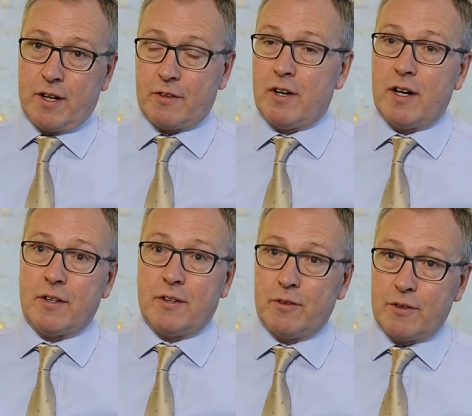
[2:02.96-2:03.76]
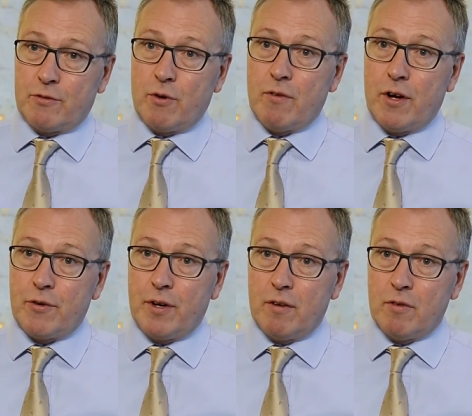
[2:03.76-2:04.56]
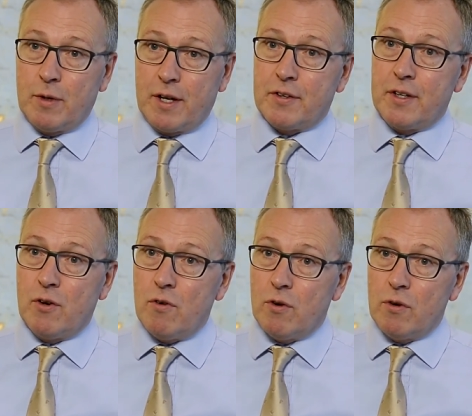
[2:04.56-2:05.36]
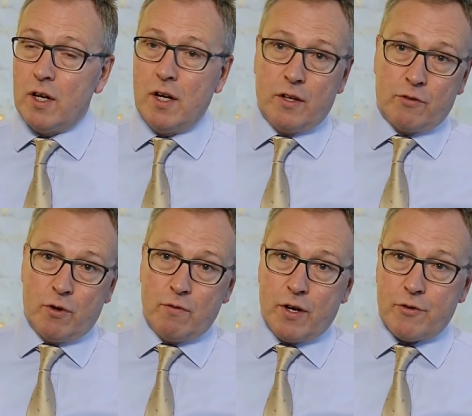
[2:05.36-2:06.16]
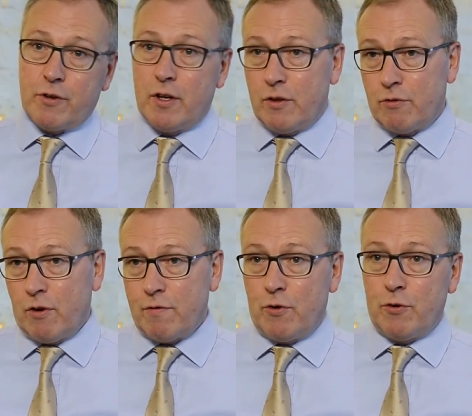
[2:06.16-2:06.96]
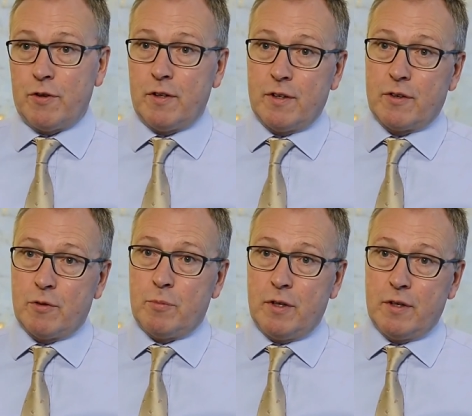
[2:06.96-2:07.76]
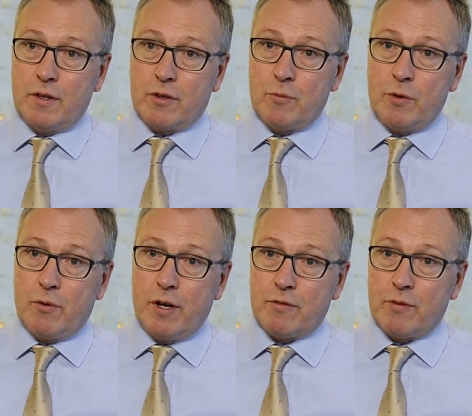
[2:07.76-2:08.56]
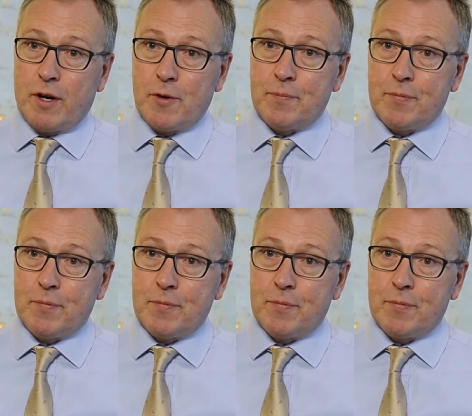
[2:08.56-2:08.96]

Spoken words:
our target on the 1200 level. But I think overall 1200, 1240 could be a range for now.